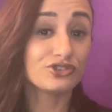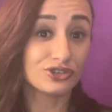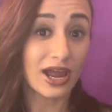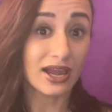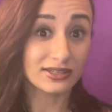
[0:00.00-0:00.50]

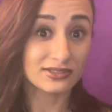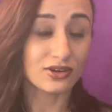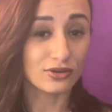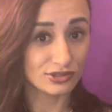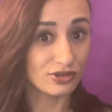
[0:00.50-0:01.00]
tract
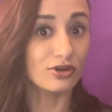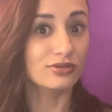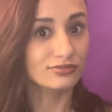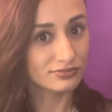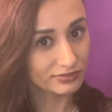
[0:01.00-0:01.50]
also,
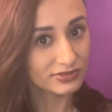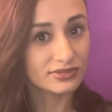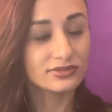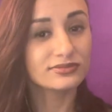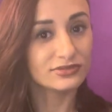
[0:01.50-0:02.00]

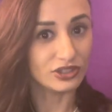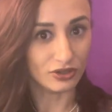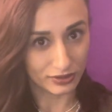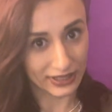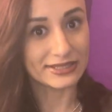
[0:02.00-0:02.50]

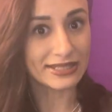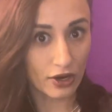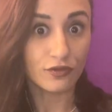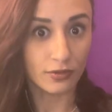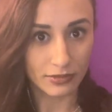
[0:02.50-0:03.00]
lets
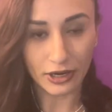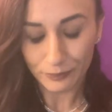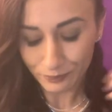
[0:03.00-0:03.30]
out from there.